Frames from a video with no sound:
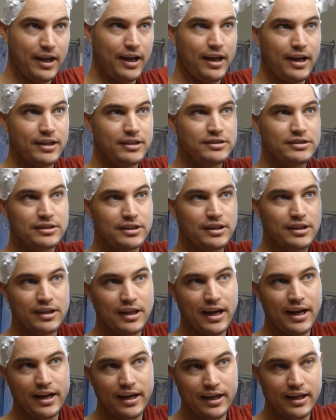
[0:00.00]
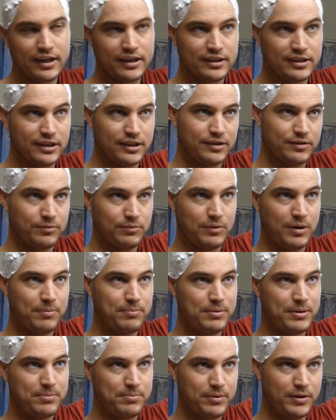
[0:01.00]
and synthetic and
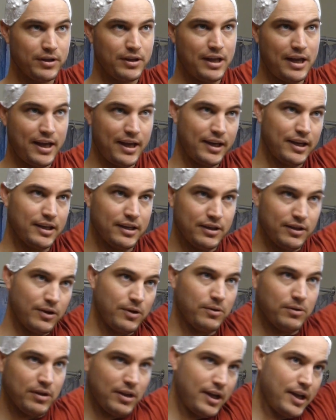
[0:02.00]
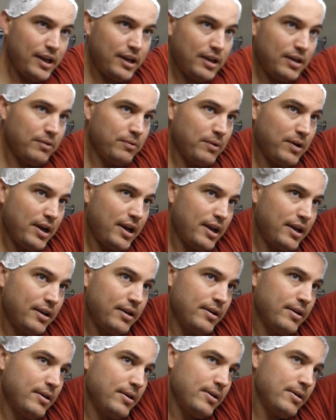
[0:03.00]
what people like and don't like and why.
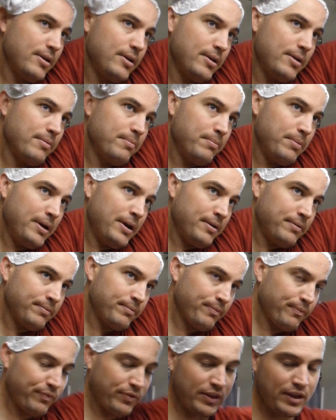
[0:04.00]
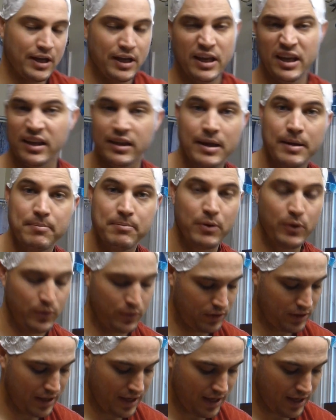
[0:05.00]
But I think they
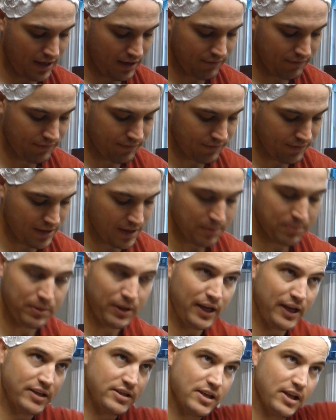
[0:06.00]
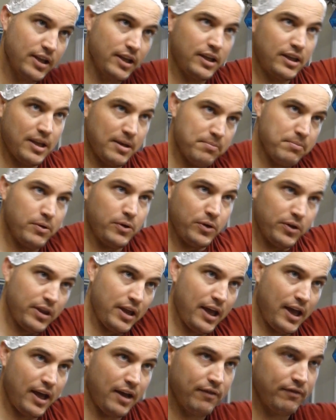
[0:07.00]
both have their place. I think they both
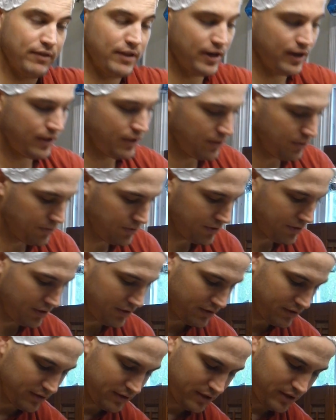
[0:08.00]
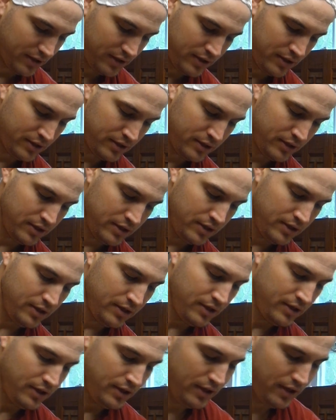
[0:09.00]
have their uses.
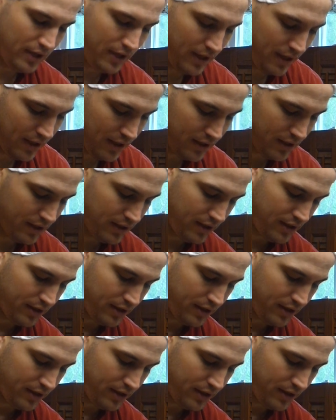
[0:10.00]
And